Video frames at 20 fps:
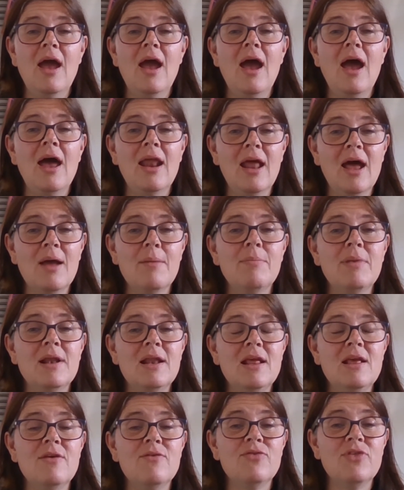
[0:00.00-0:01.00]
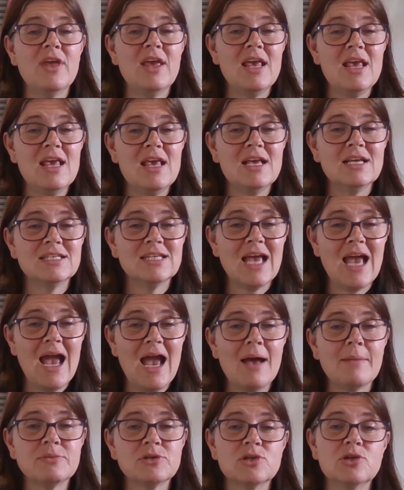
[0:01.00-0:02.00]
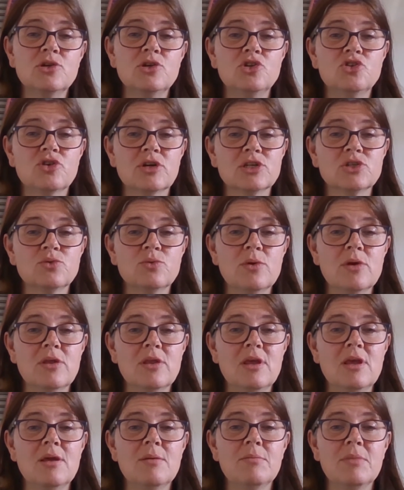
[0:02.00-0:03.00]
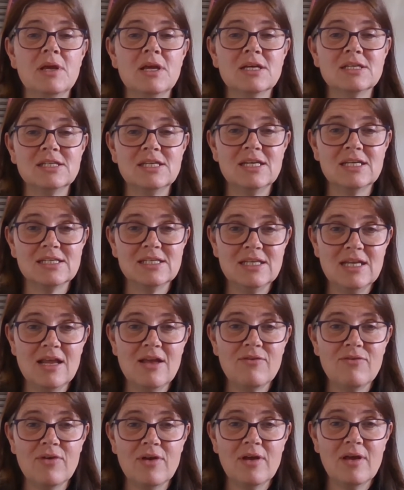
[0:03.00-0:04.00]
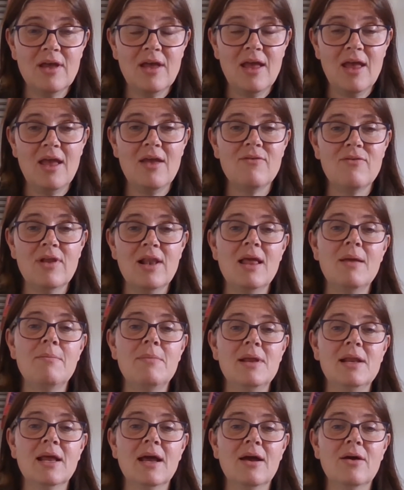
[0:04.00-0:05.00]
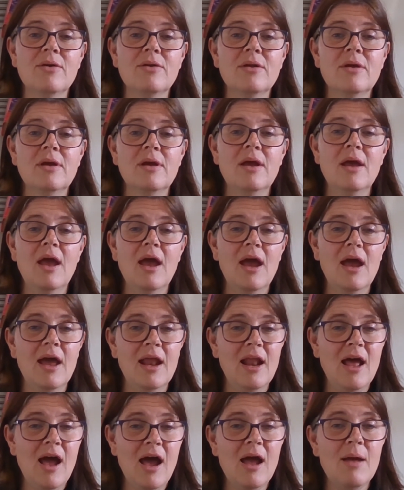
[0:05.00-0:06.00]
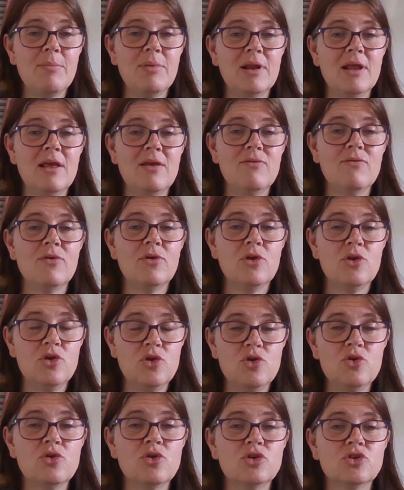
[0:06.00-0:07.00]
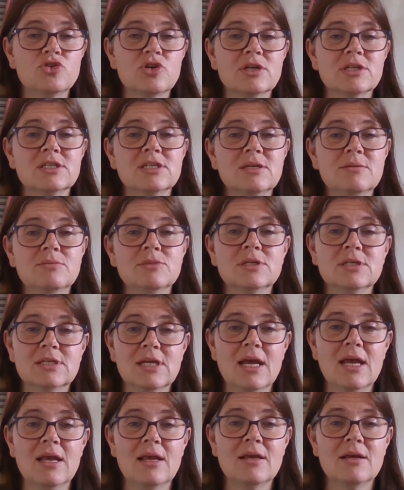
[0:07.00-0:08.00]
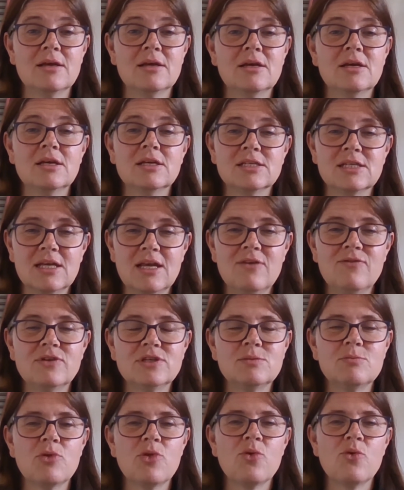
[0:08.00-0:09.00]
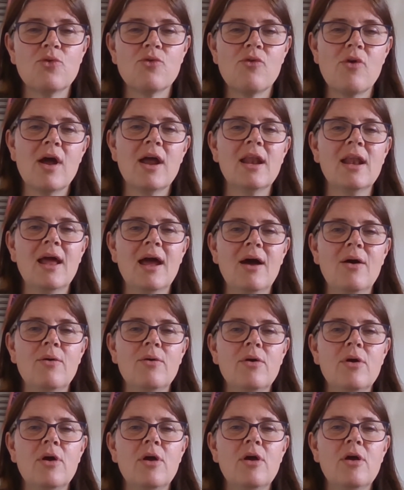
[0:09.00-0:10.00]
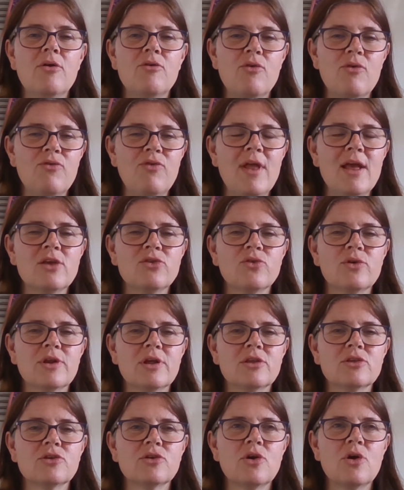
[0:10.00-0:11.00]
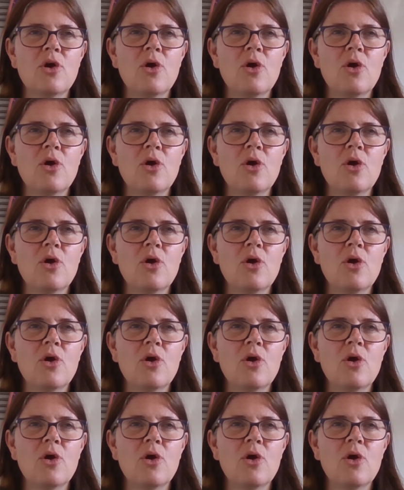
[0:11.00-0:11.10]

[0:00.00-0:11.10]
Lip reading: And I believe that He is absolutely trustworthy because He has never, ever let me down. And I believe you can trust Him today. So give it some thought right now. Reflect on it.